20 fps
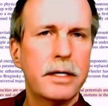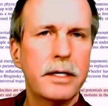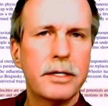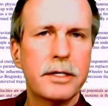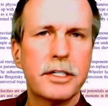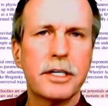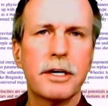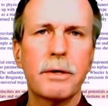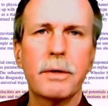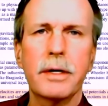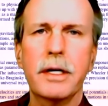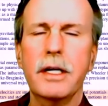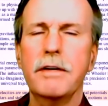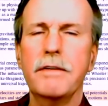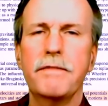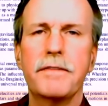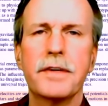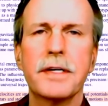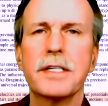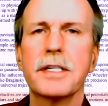Newtonian
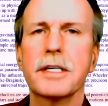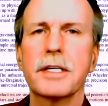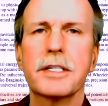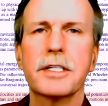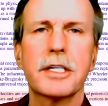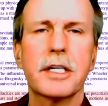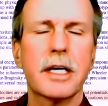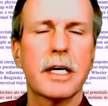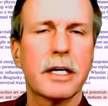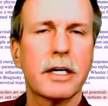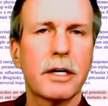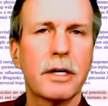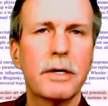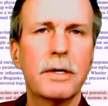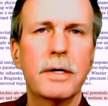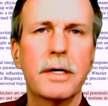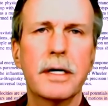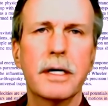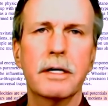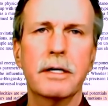physics can
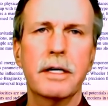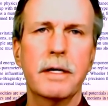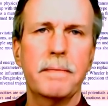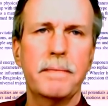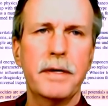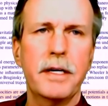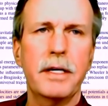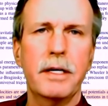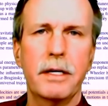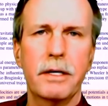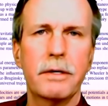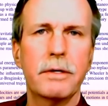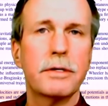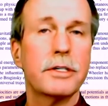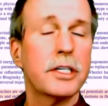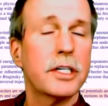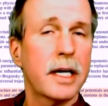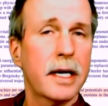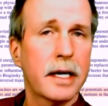clearly be used